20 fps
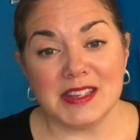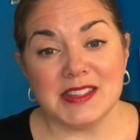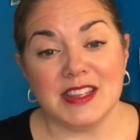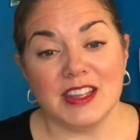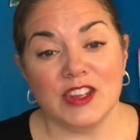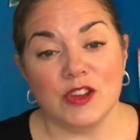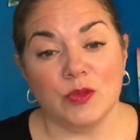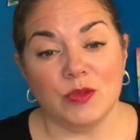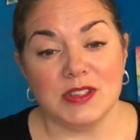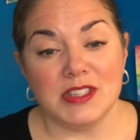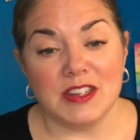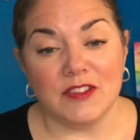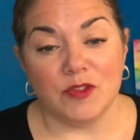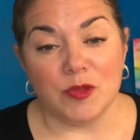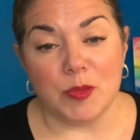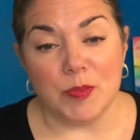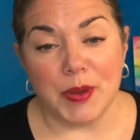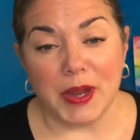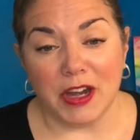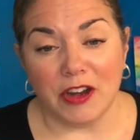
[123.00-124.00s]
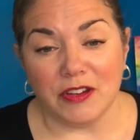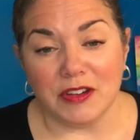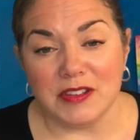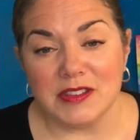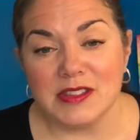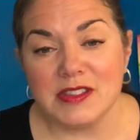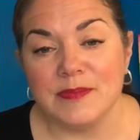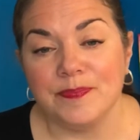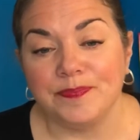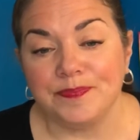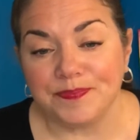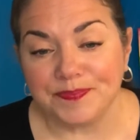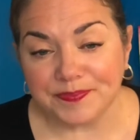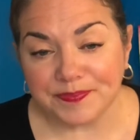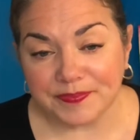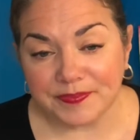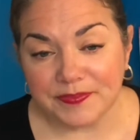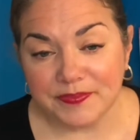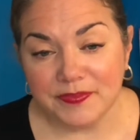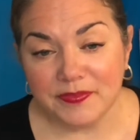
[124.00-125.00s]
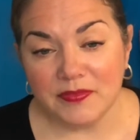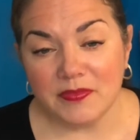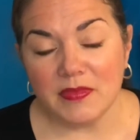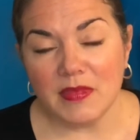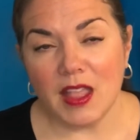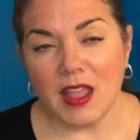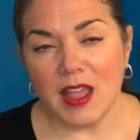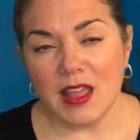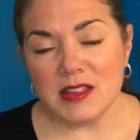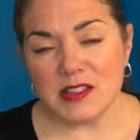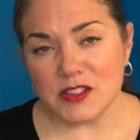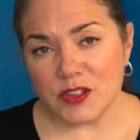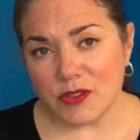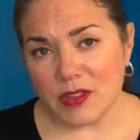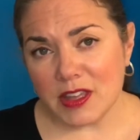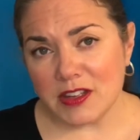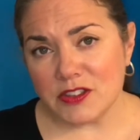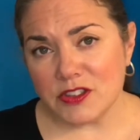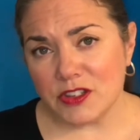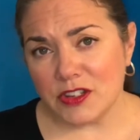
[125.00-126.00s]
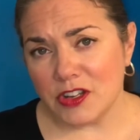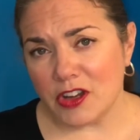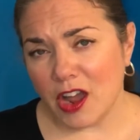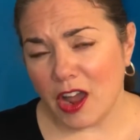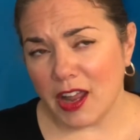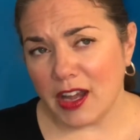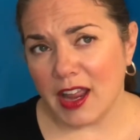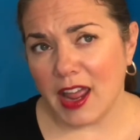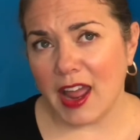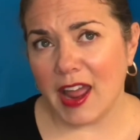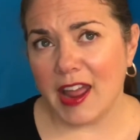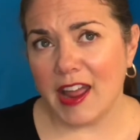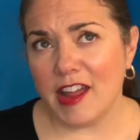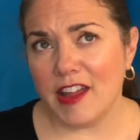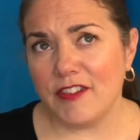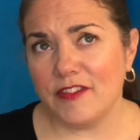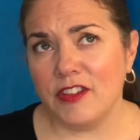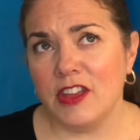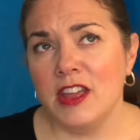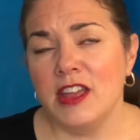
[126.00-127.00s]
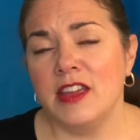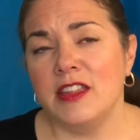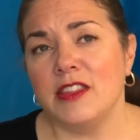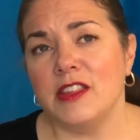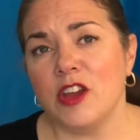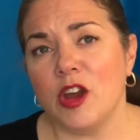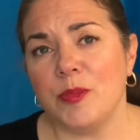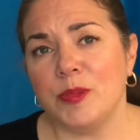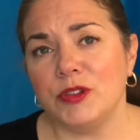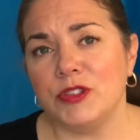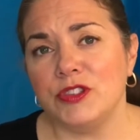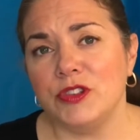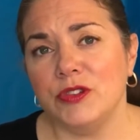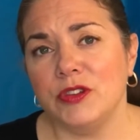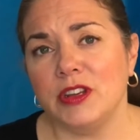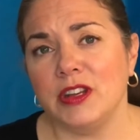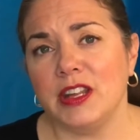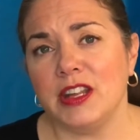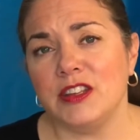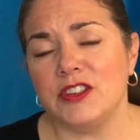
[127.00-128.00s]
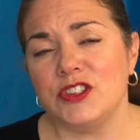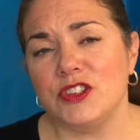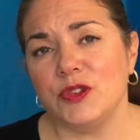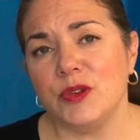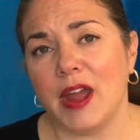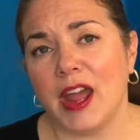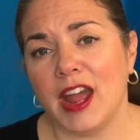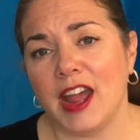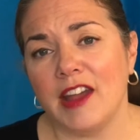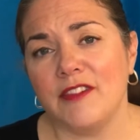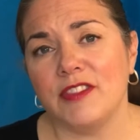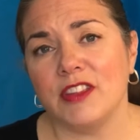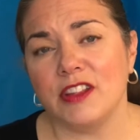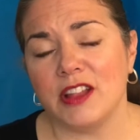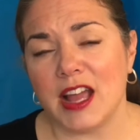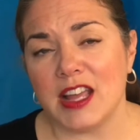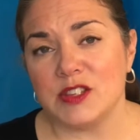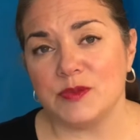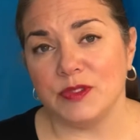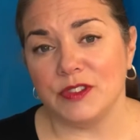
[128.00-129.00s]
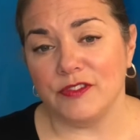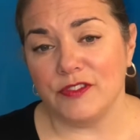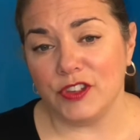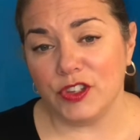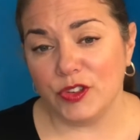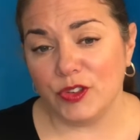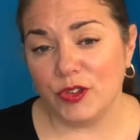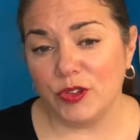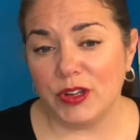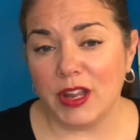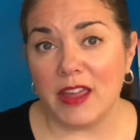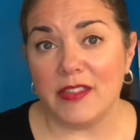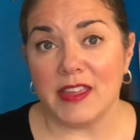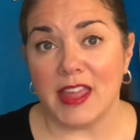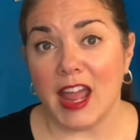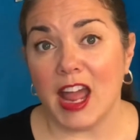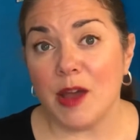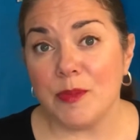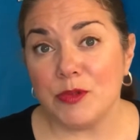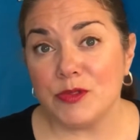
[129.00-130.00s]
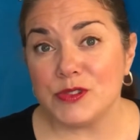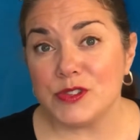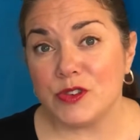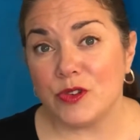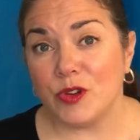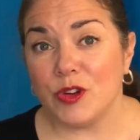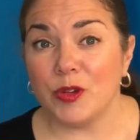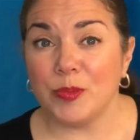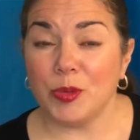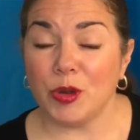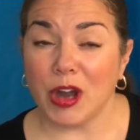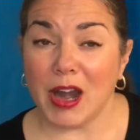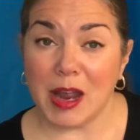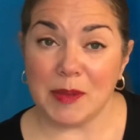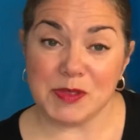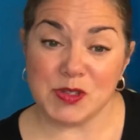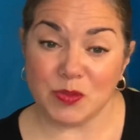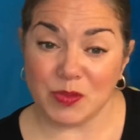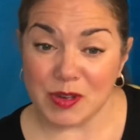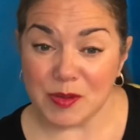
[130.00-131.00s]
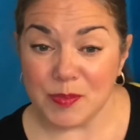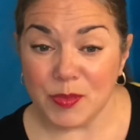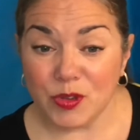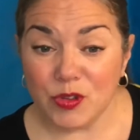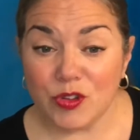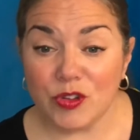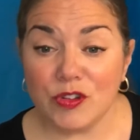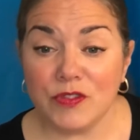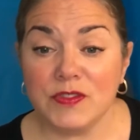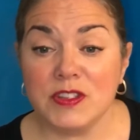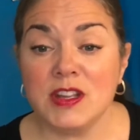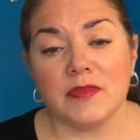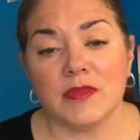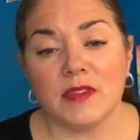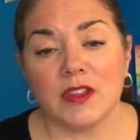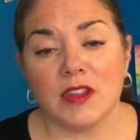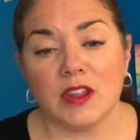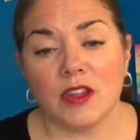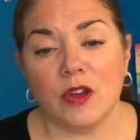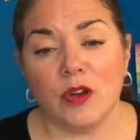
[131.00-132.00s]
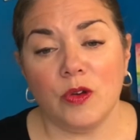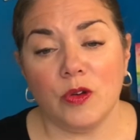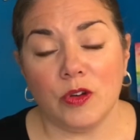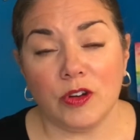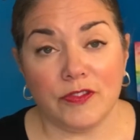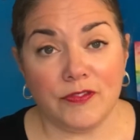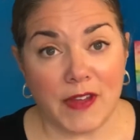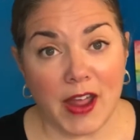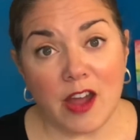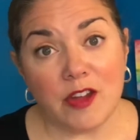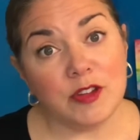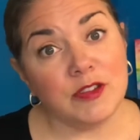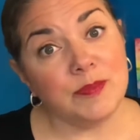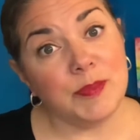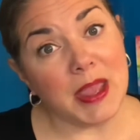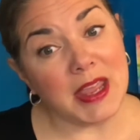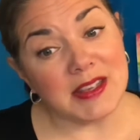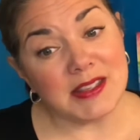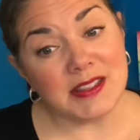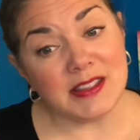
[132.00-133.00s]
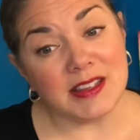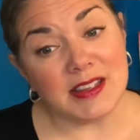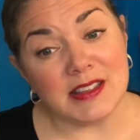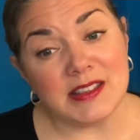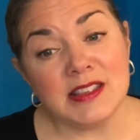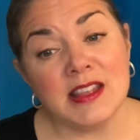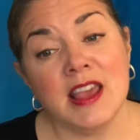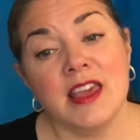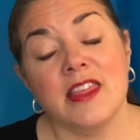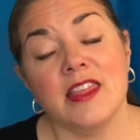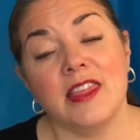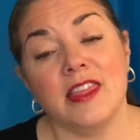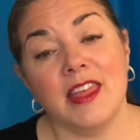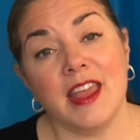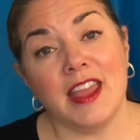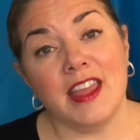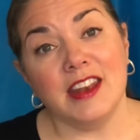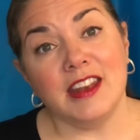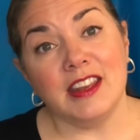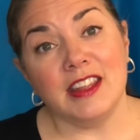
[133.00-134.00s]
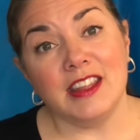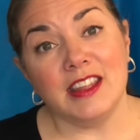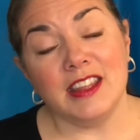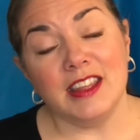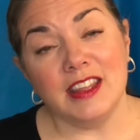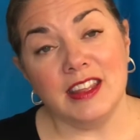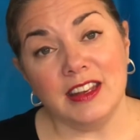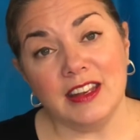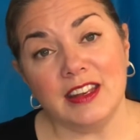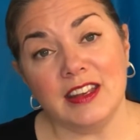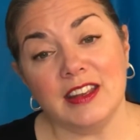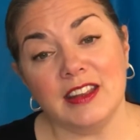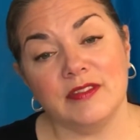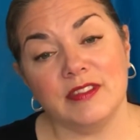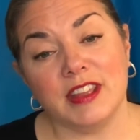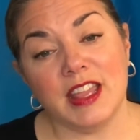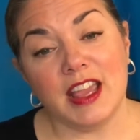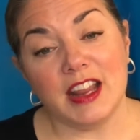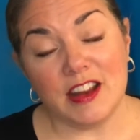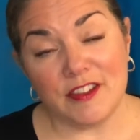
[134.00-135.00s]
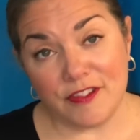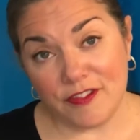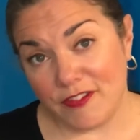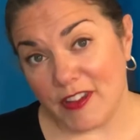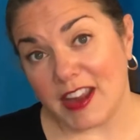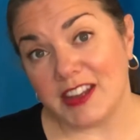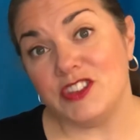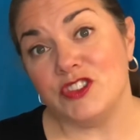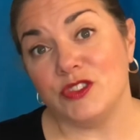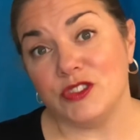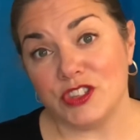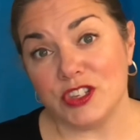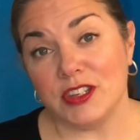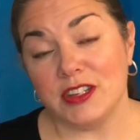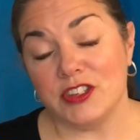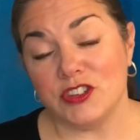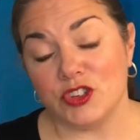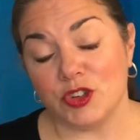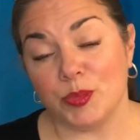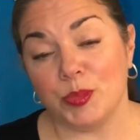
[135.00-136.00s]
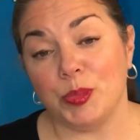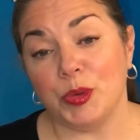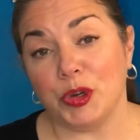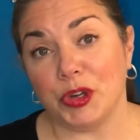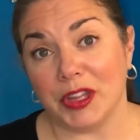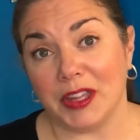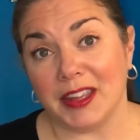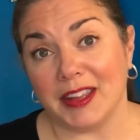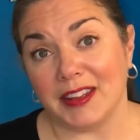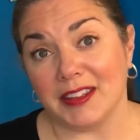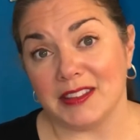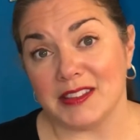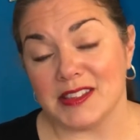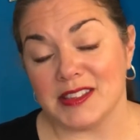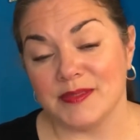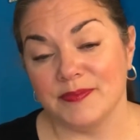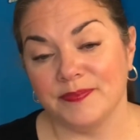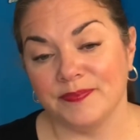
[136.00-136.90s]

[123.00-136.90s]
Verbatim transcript: that you receive from parents. And so then to not have the opportunity to have the class reviewed and the Apple score perhaps removed or found baseless, then it can affect your teacher bookings.